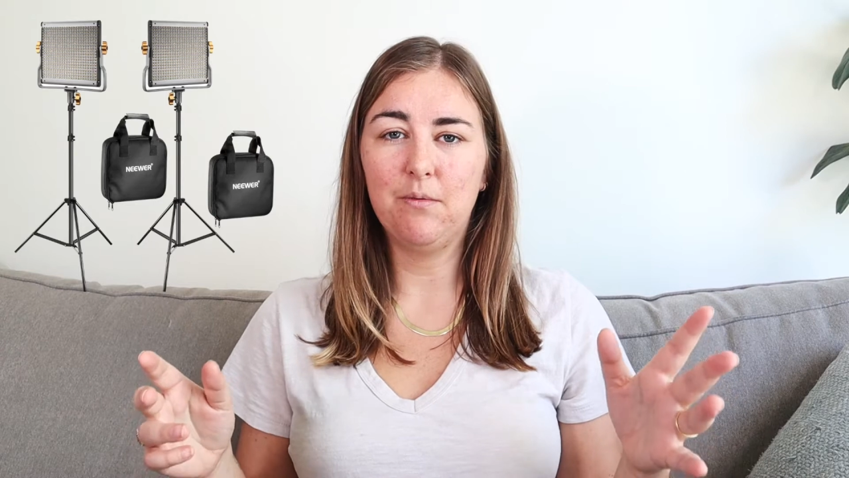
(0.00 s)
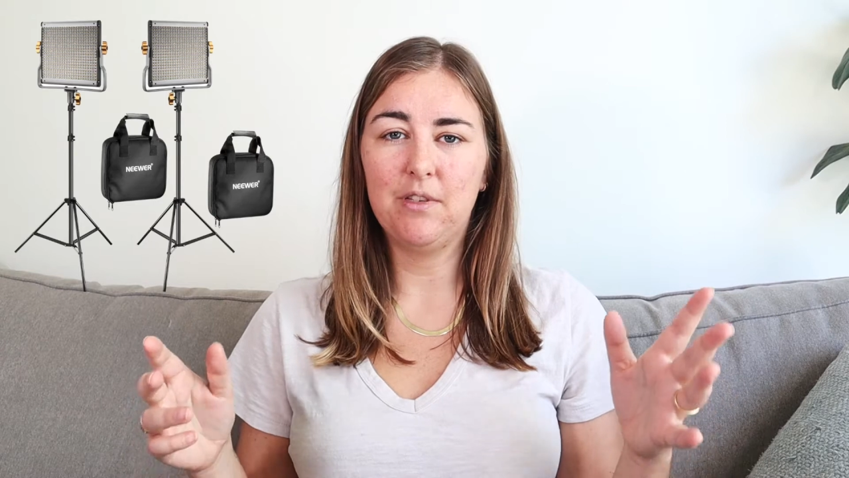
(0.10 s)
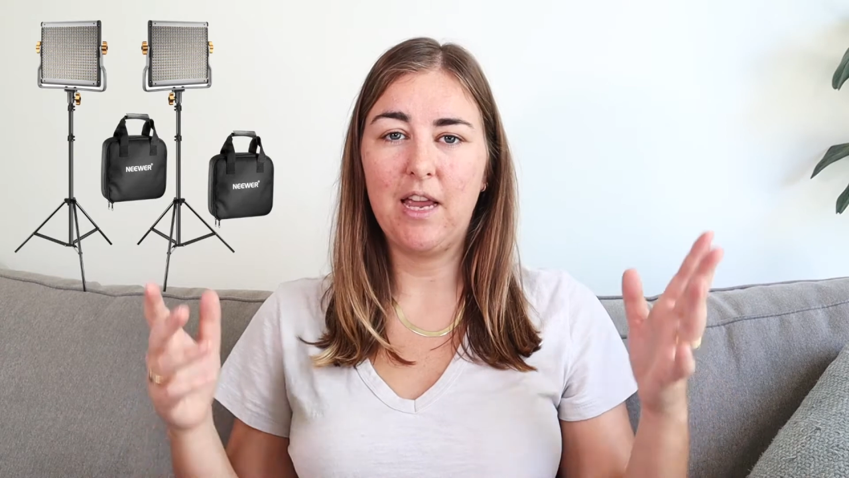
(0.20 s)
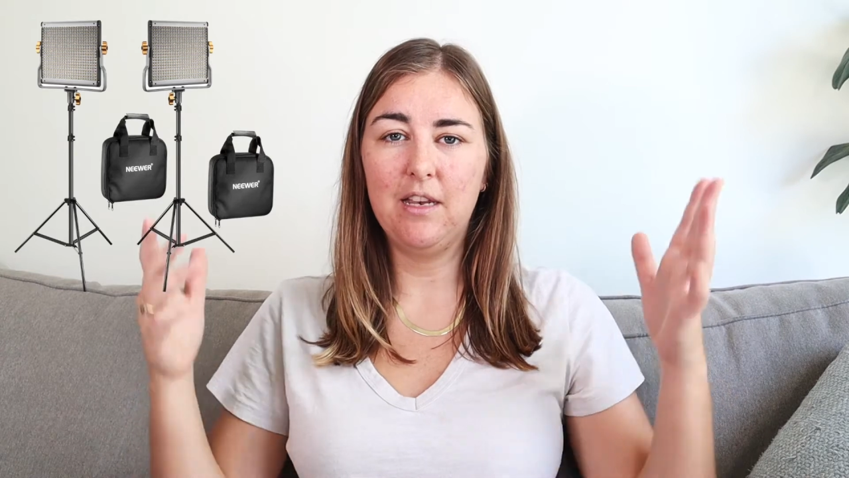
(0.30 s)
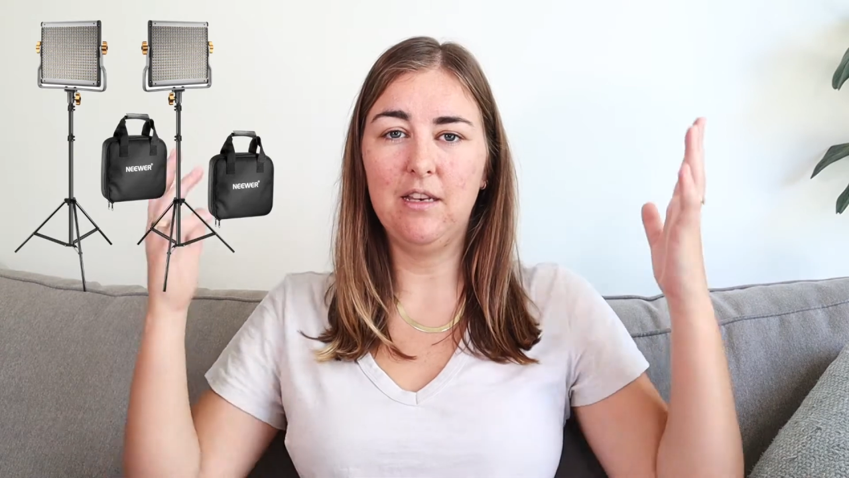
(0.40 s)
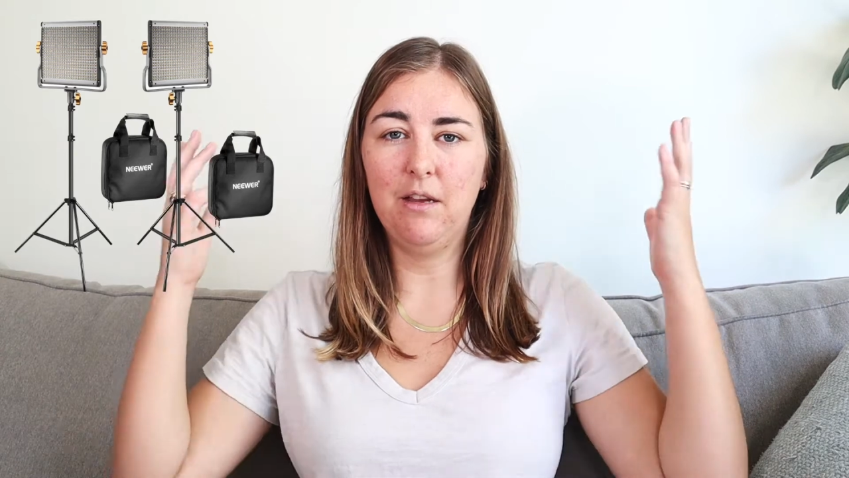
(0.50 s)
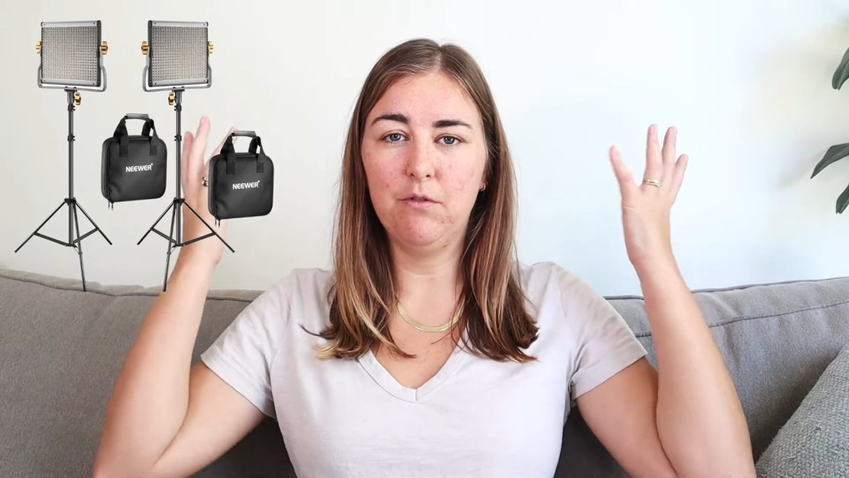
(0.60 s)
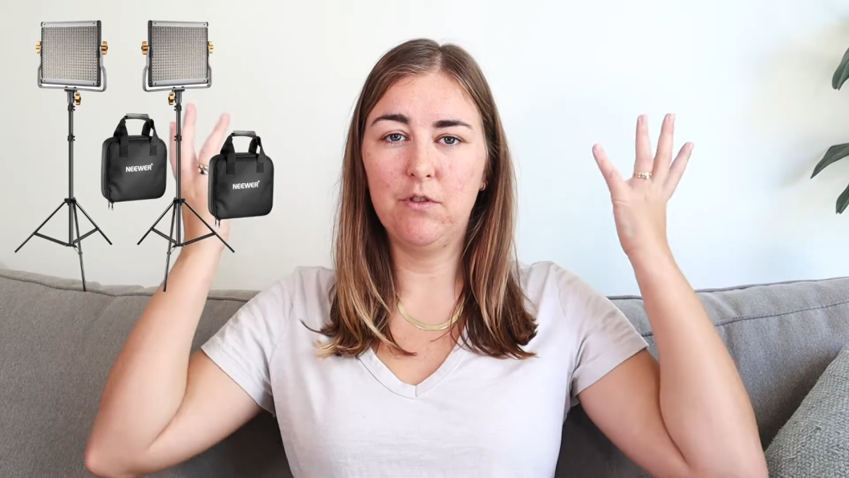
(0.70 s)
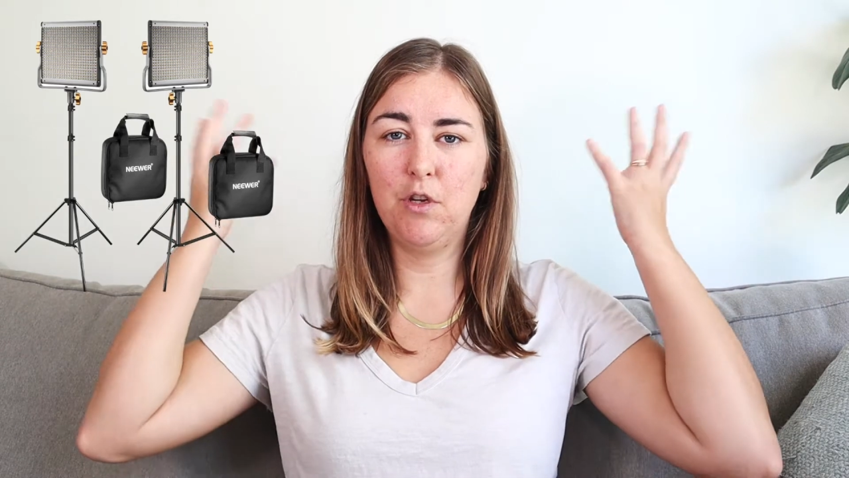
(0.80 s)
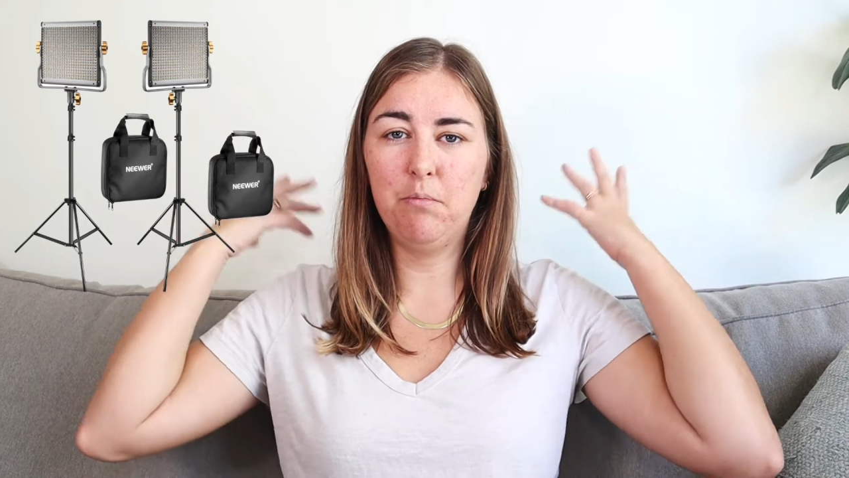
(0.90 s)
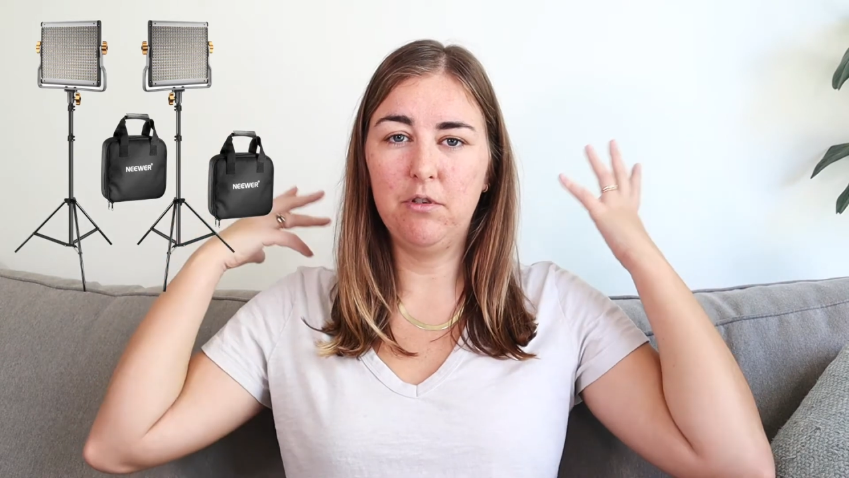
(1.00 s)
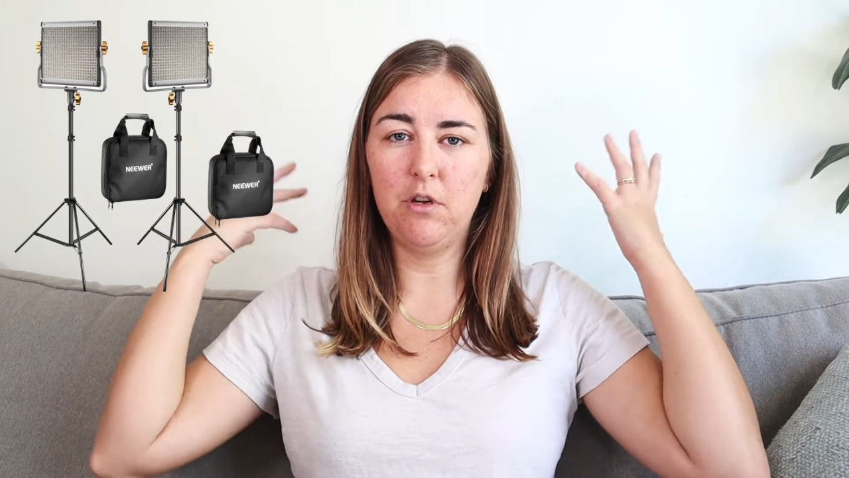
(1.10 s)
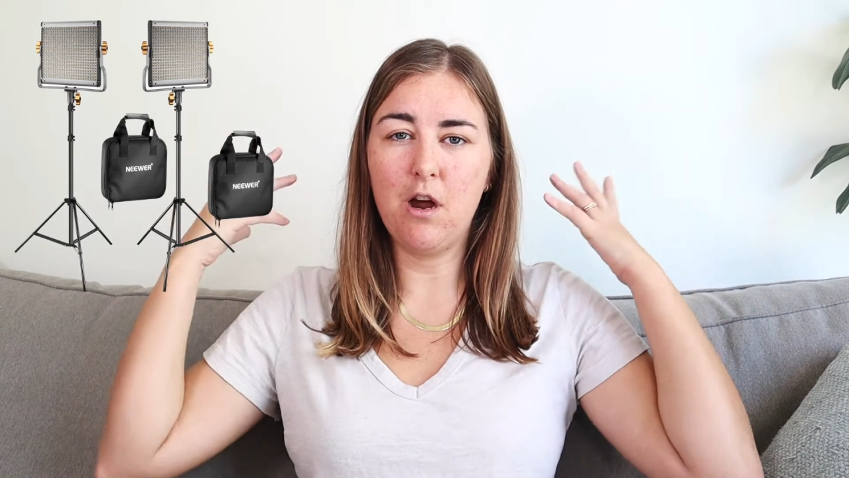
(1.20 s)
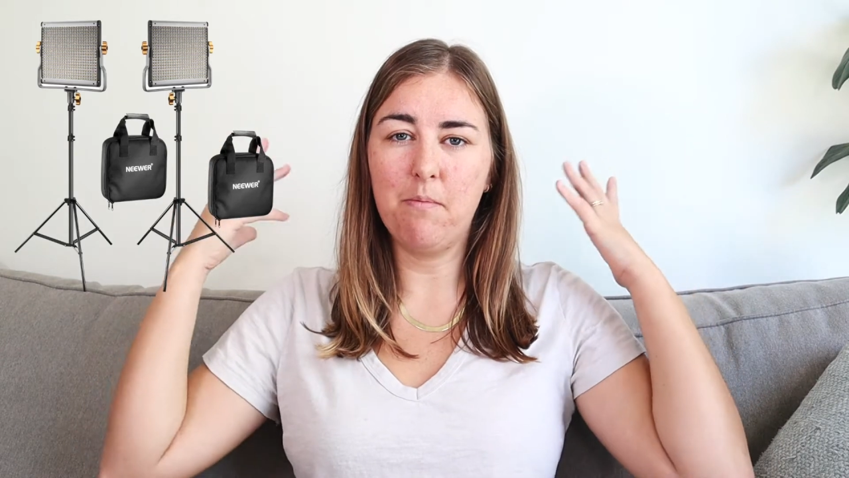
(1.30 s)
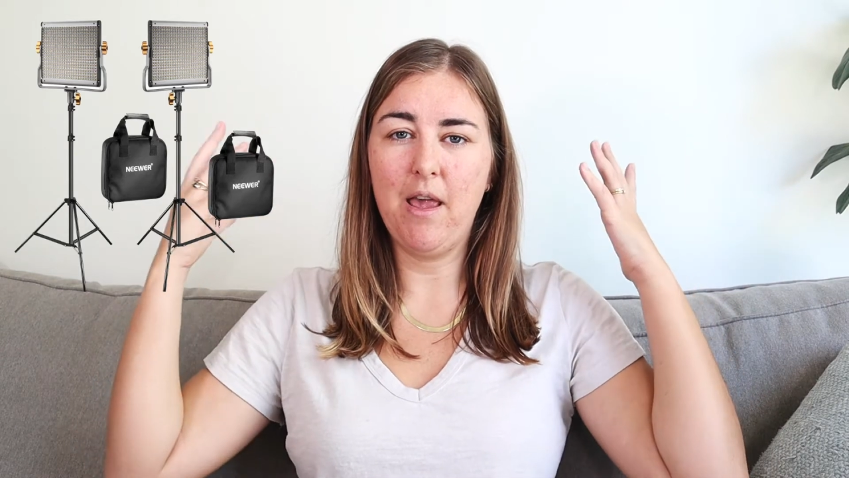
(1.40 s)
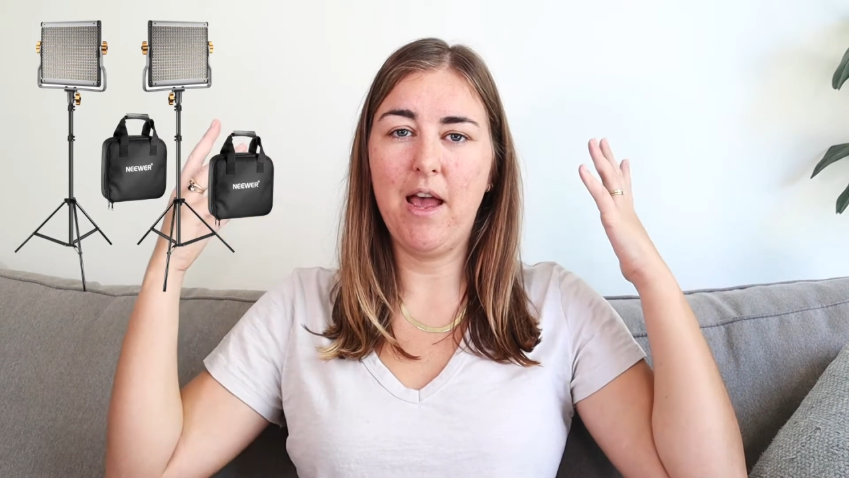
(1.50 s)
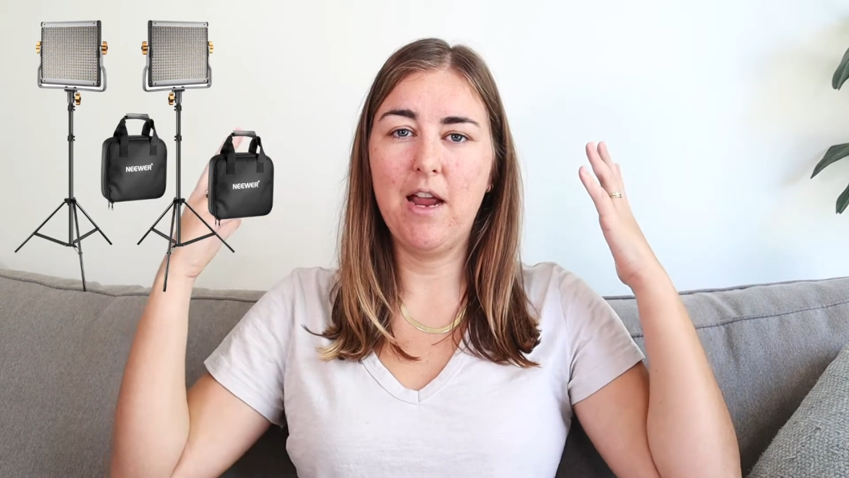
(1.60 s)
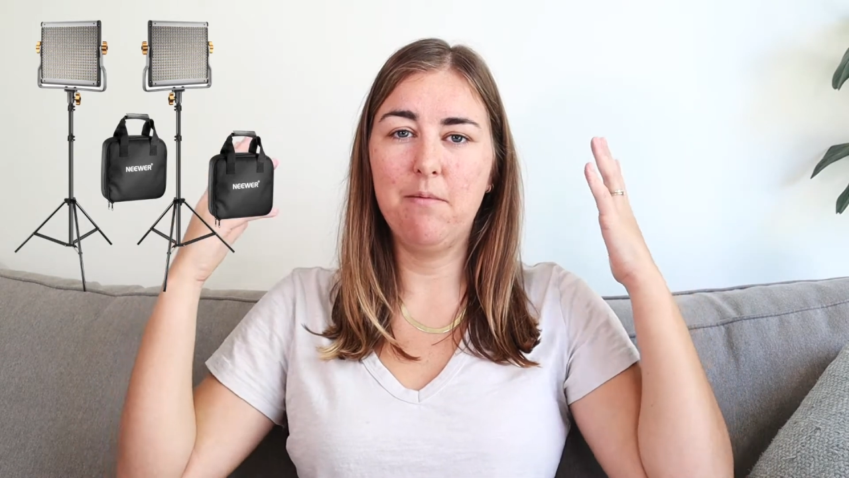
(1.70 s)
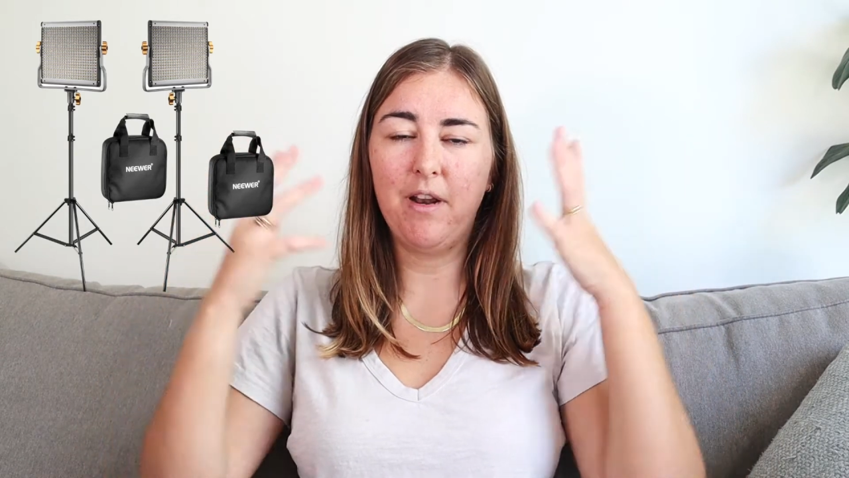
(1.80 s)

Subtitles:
it was super dark behind,